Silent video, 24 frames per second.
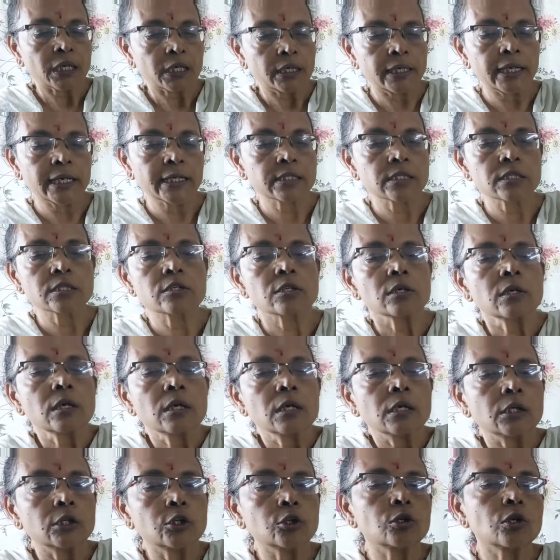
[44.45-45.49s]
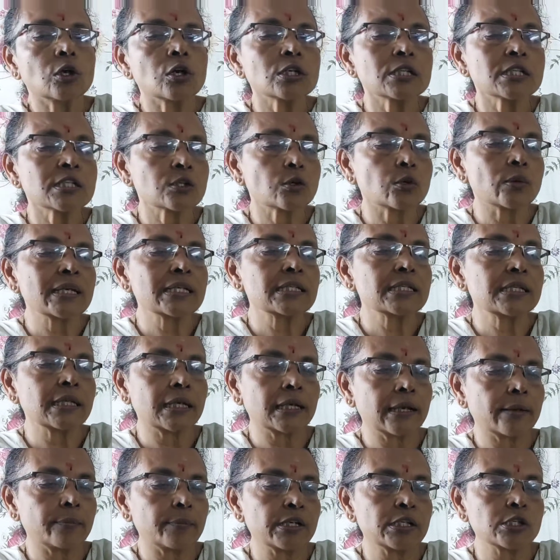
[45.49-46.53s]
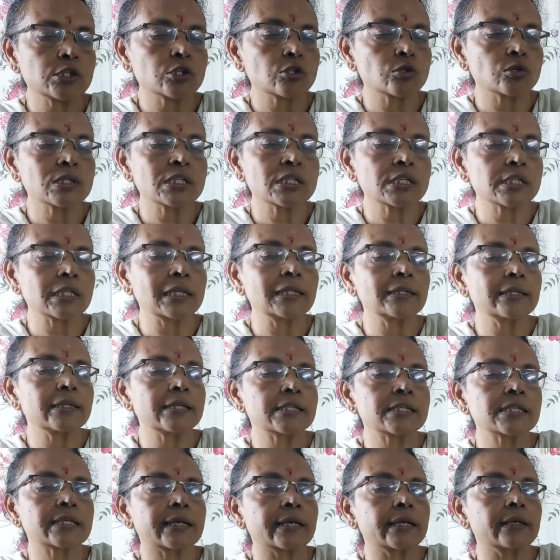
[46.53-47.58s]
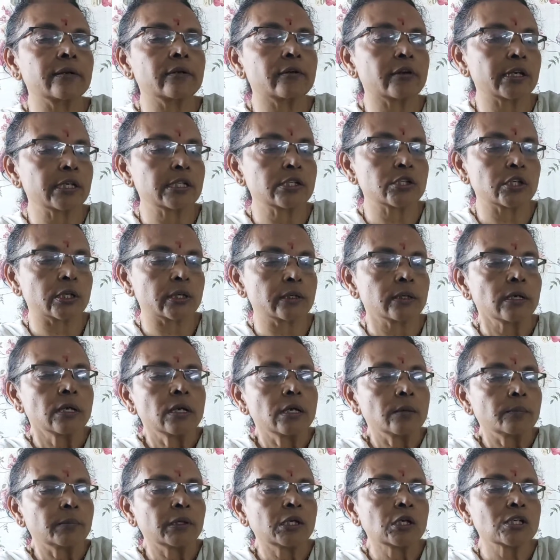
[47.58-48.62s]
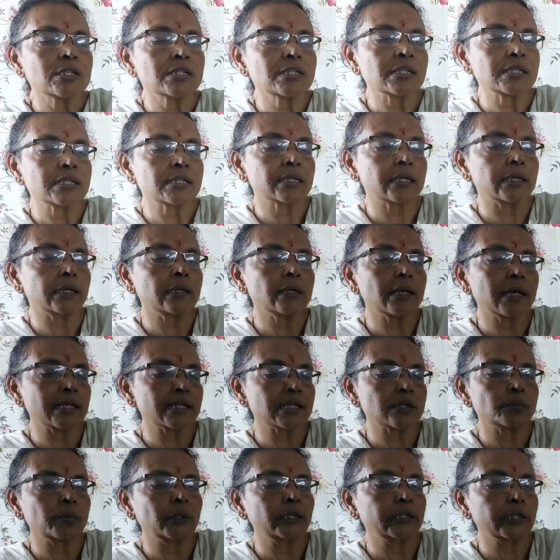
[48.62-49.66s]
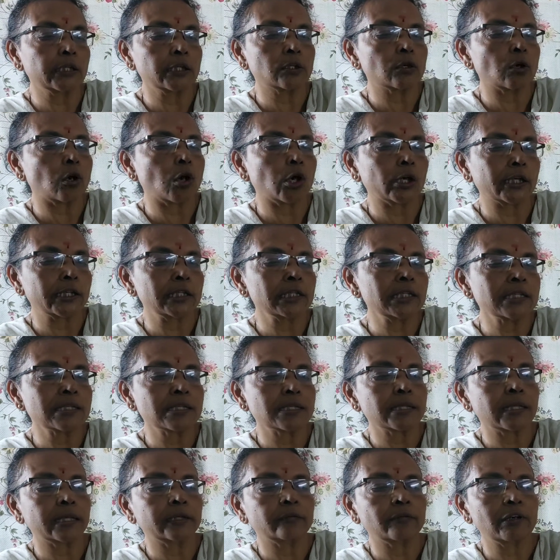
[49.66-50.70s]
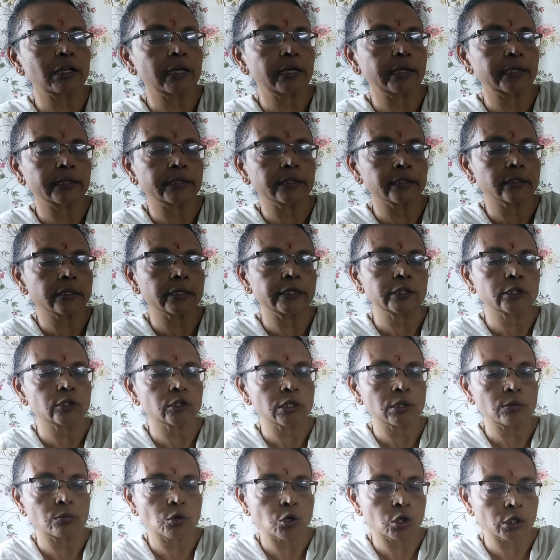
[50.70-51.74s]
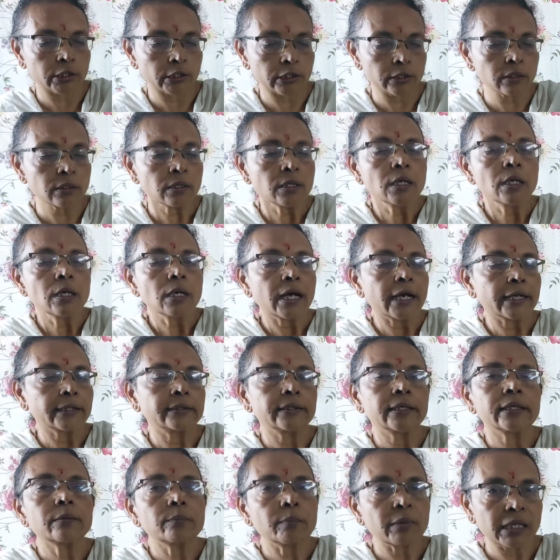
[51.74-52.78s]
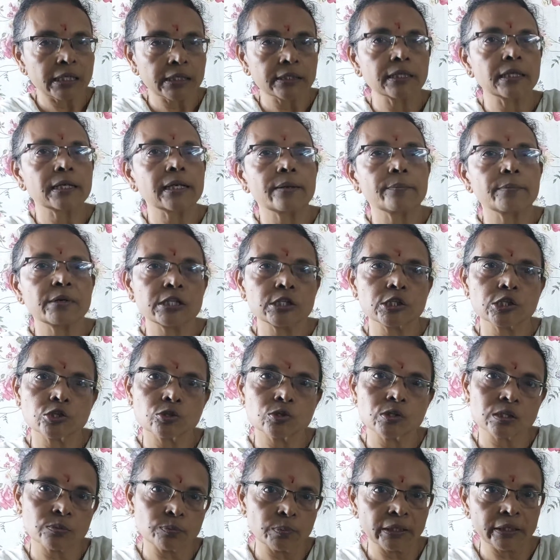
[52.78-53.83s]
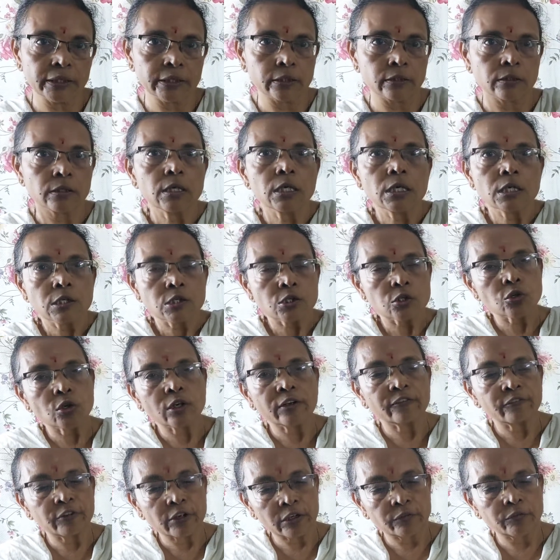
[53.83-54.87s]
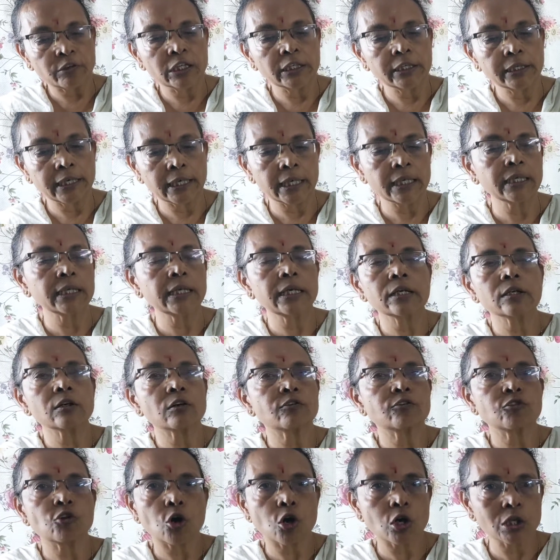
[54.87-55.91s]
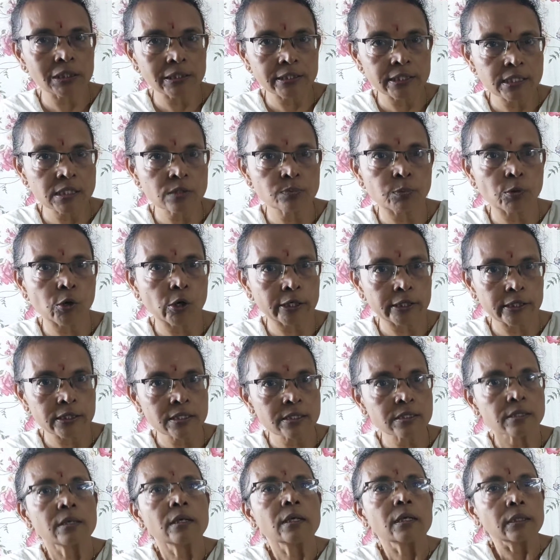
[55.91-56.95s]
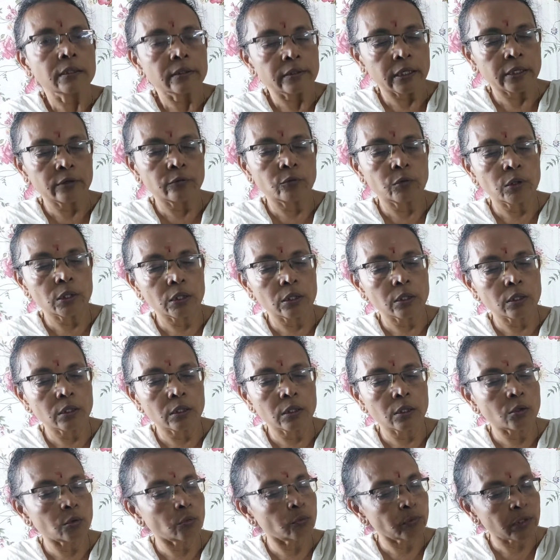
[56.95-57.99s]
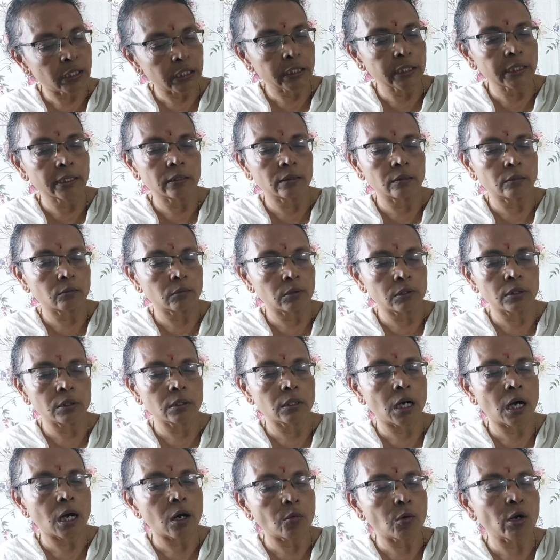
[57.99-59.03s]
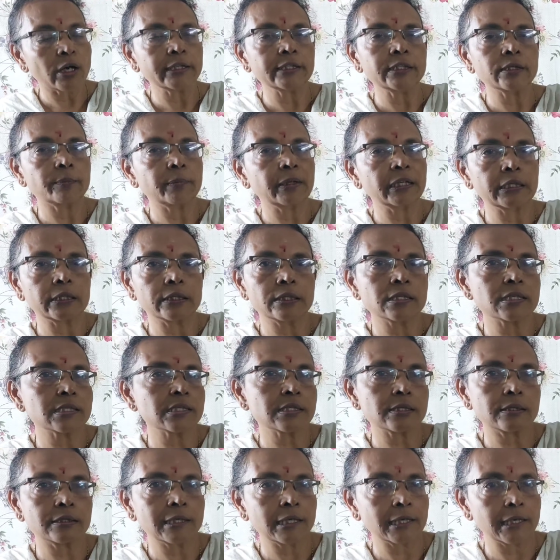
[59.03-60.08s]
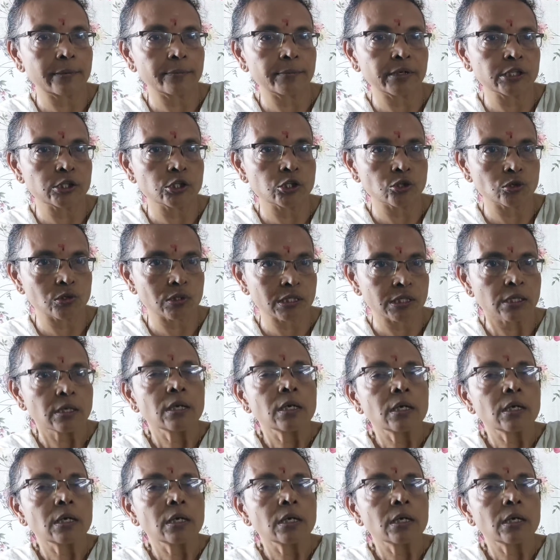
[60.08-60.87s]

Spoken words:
Next, do not squeeze the lemon juice till the skin region, because the skin has bitter oils that will enter into the water and then make the lemon juice bitter. So when we take care of all these points, then we can avoid the bitterness in the lemon juice.